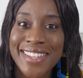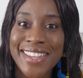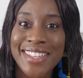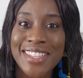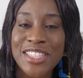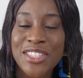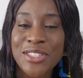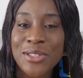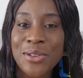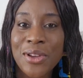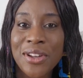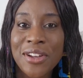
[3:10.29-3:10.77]

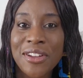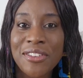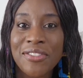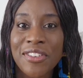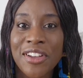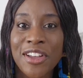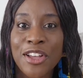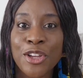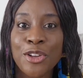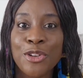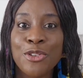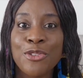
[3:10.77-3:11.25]
It's sort of
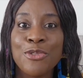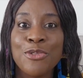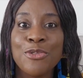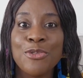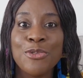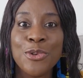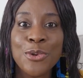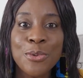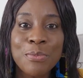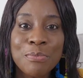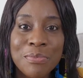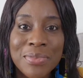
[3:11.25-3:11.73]
a
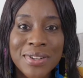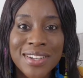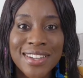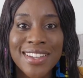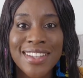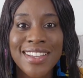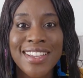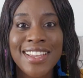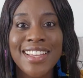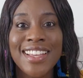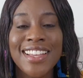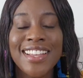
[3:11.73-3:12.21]
group
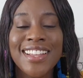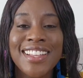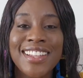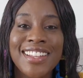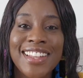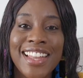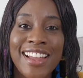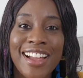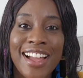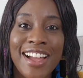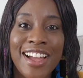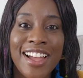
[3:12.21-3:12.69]

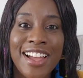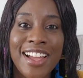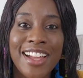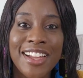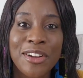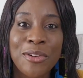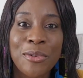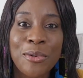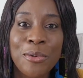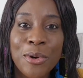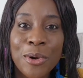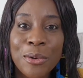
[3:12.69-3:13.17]

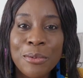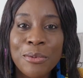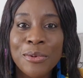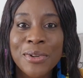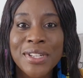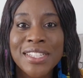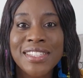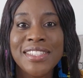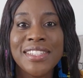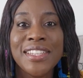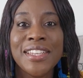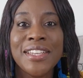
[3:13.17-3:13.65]

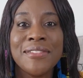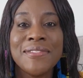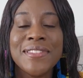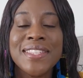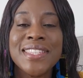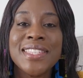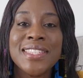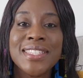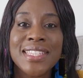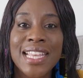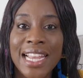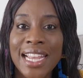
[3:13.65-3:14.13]
cooperative
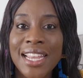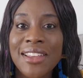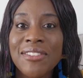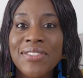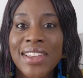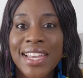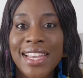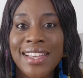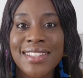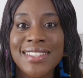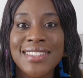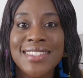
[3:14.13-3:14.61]

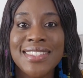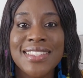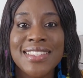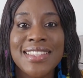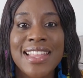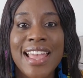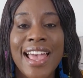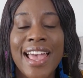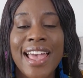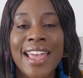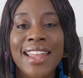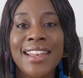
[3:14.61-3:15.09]
savings
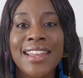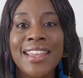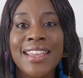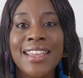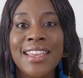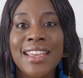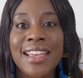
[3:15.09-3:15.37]
that